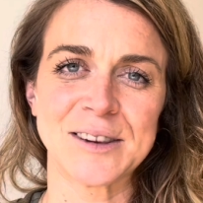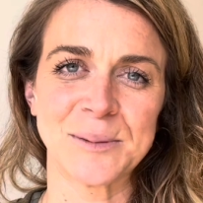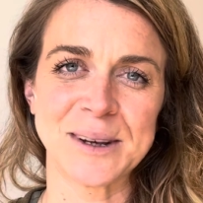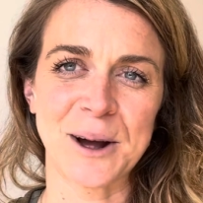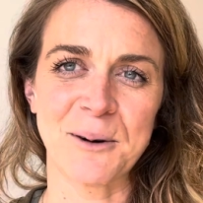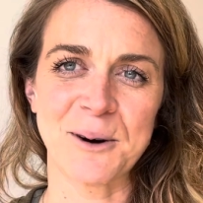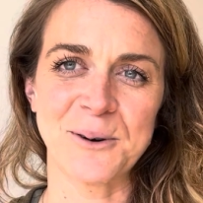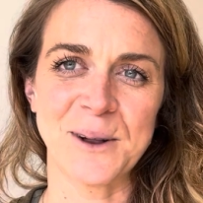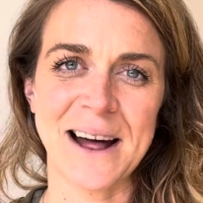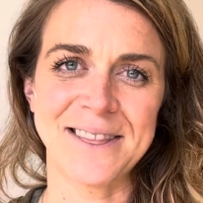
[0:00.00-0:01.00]
that we know it
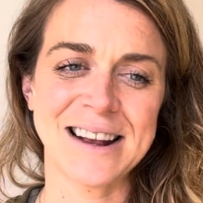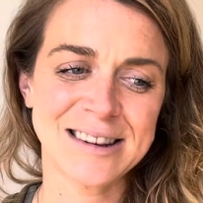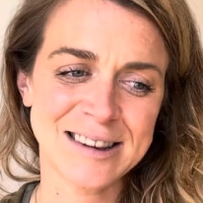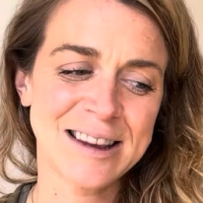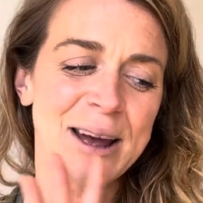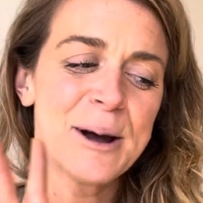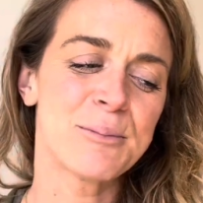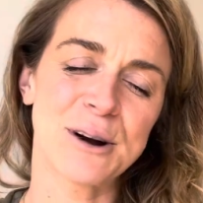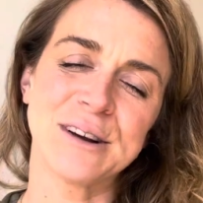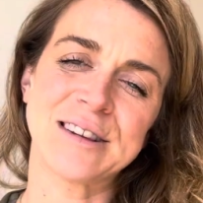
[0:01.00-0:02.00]
all. And this
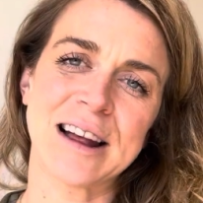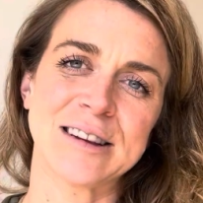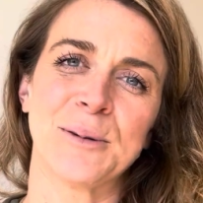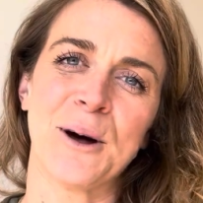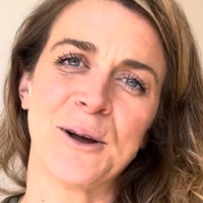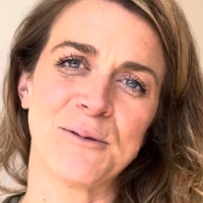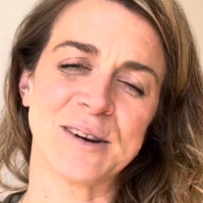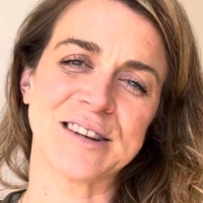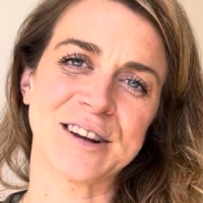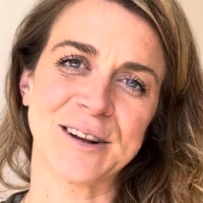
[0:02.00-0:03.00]
process will
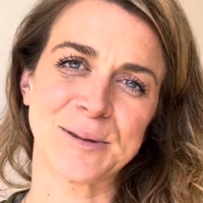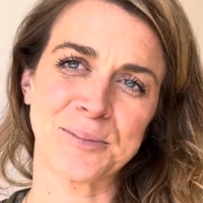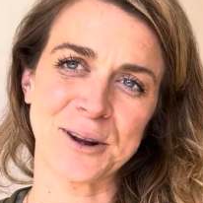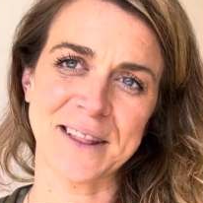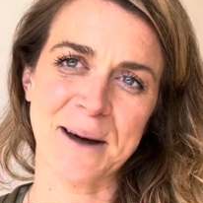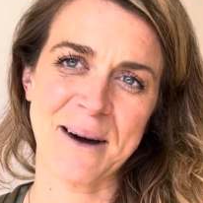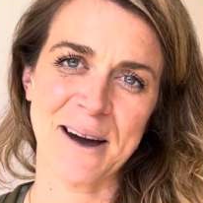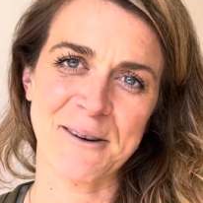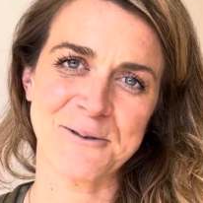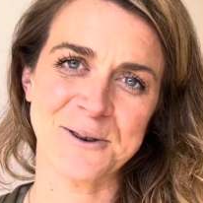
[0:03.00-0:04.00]
hopefully start to bring that
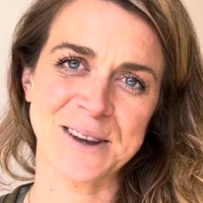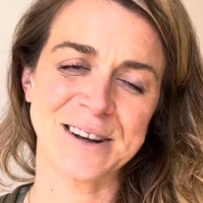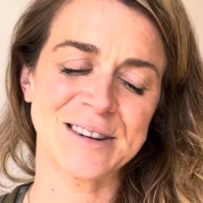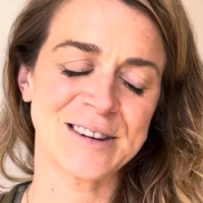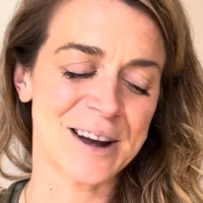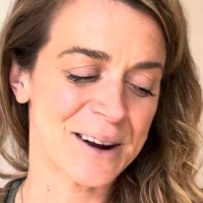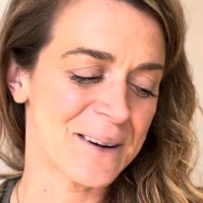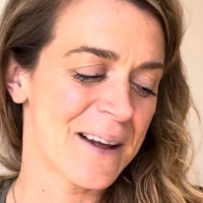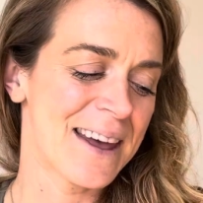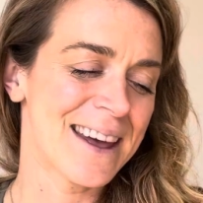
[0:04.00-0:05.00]
back for you. So
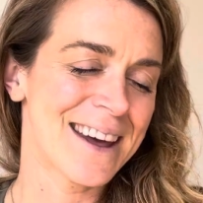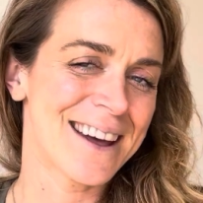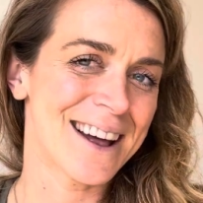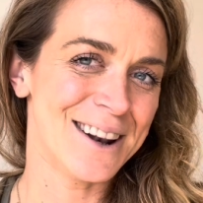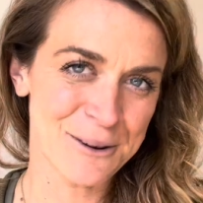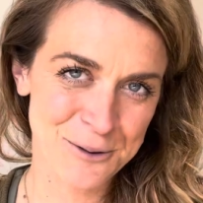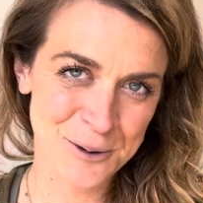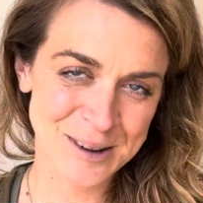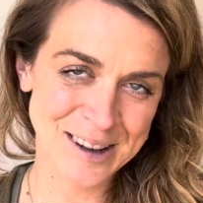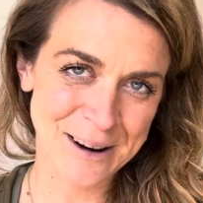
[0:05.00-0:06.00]
I look
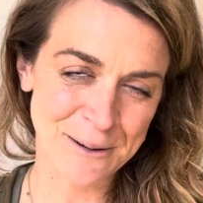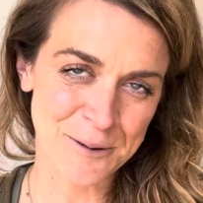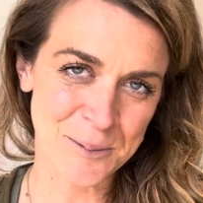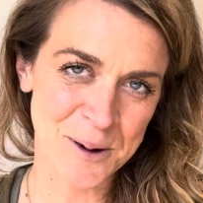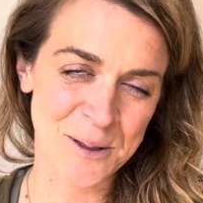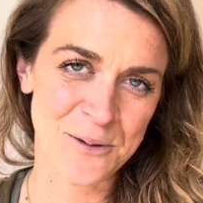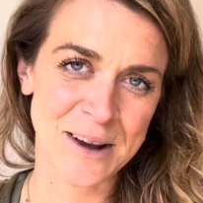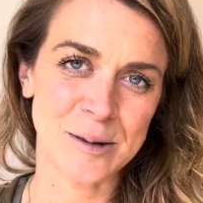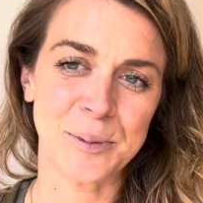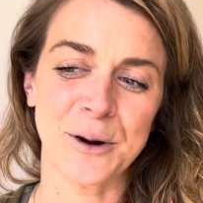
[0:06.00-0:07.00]
forward to hearing from you in the
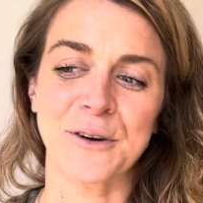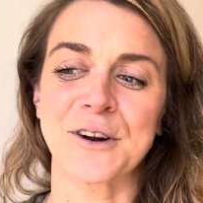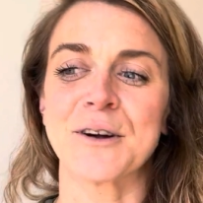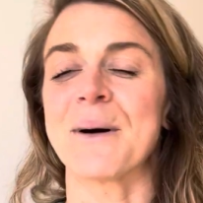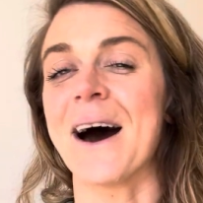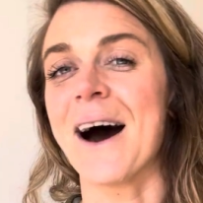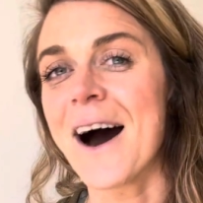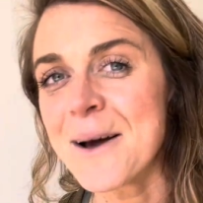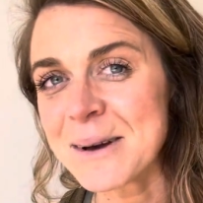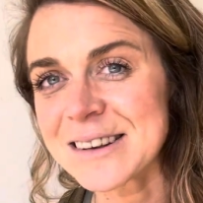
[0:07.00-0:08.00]
Facebook group.
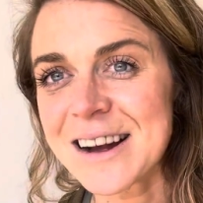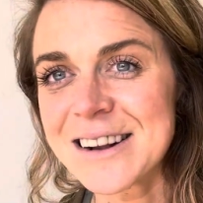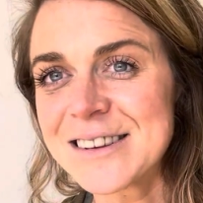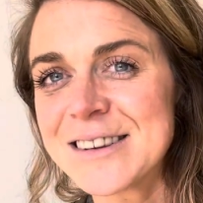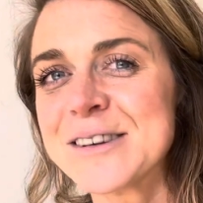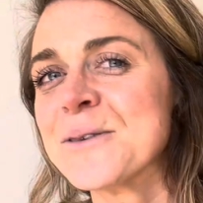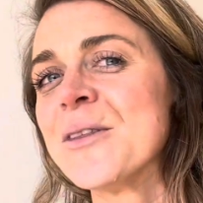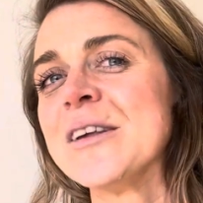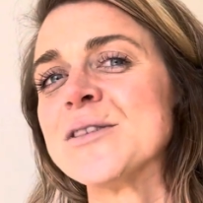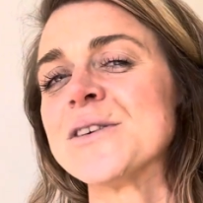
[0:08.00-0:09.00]
I'm excited to do all
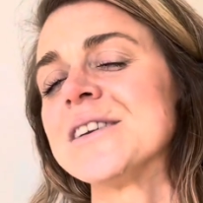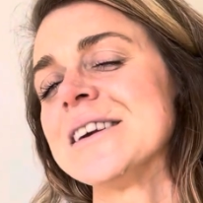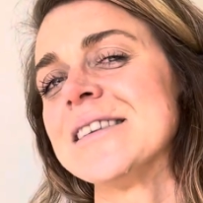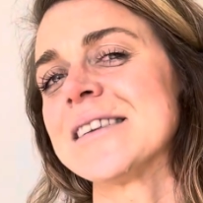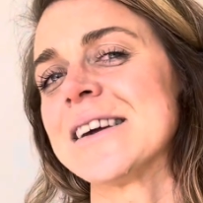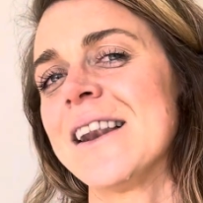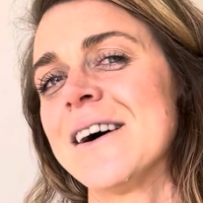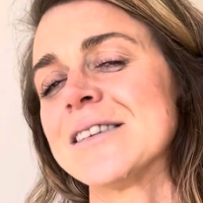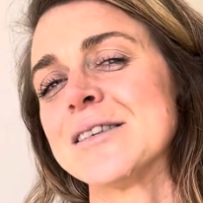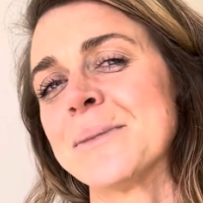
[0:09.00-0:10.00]
these routines and
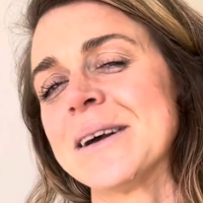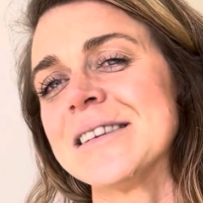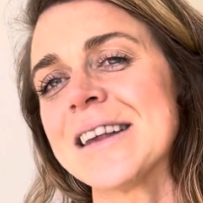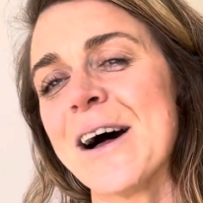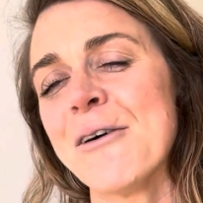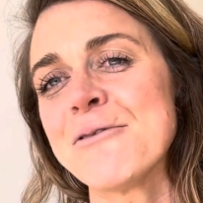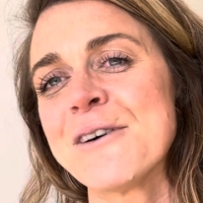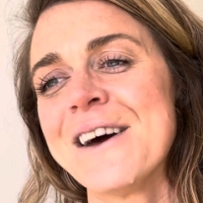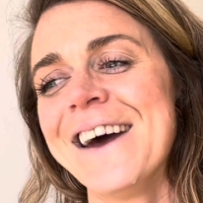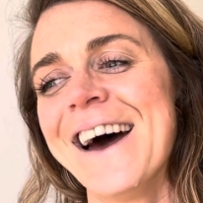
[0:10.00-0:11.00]
classes myself.
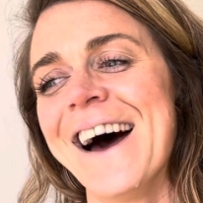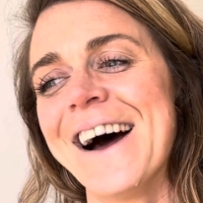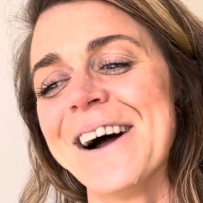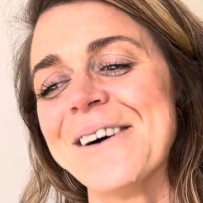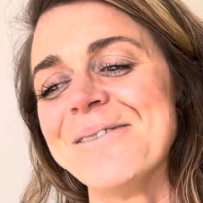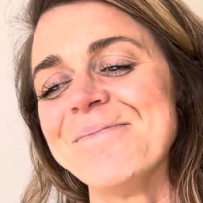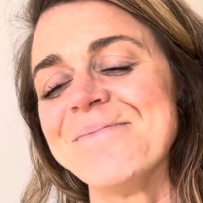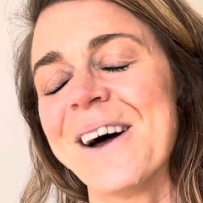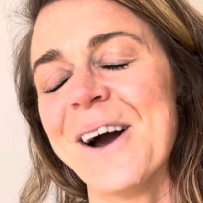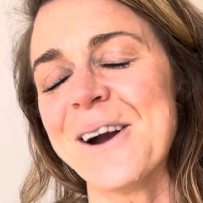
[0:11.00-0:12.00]

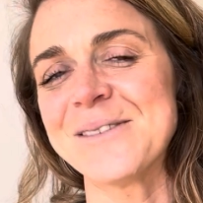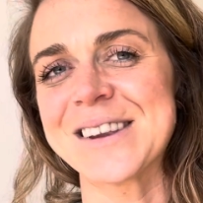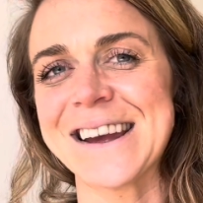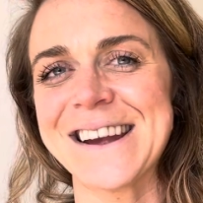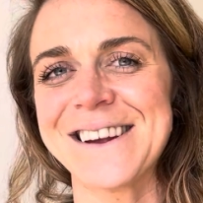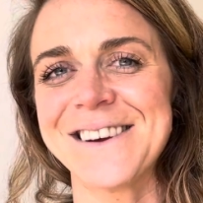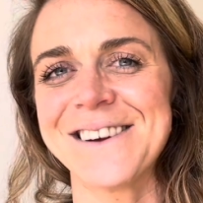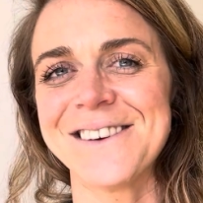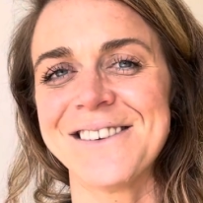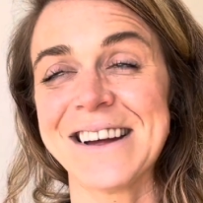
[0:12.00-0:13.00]
I hope to hear
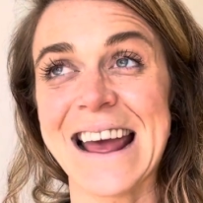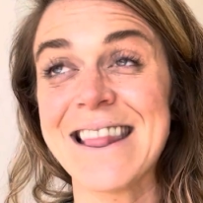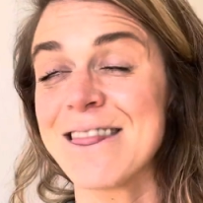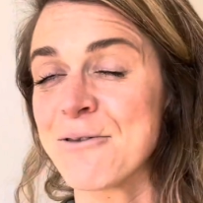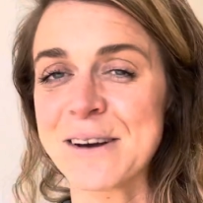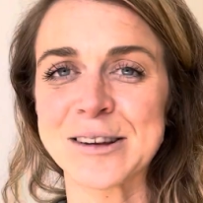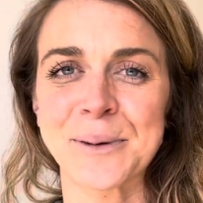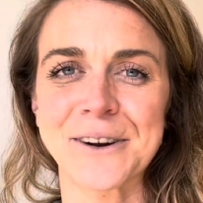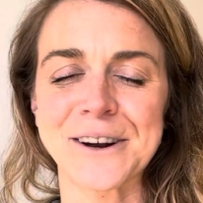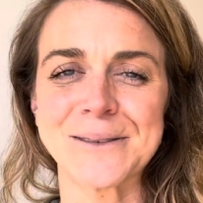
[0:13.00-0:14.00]
you in the
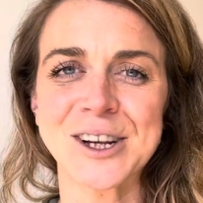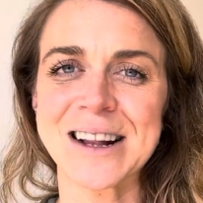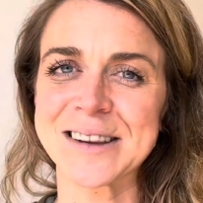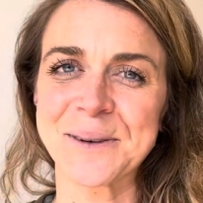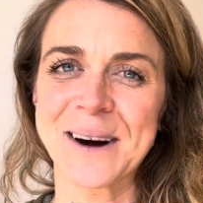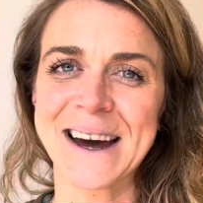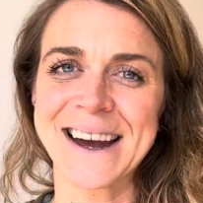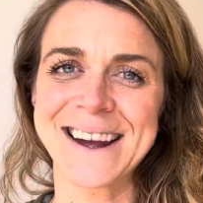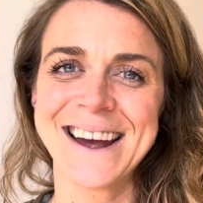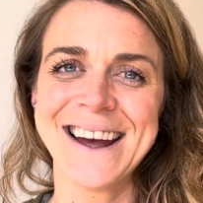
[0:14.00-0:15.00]
Facebook group chatting
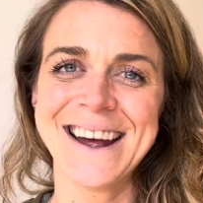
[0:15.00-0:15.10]
away,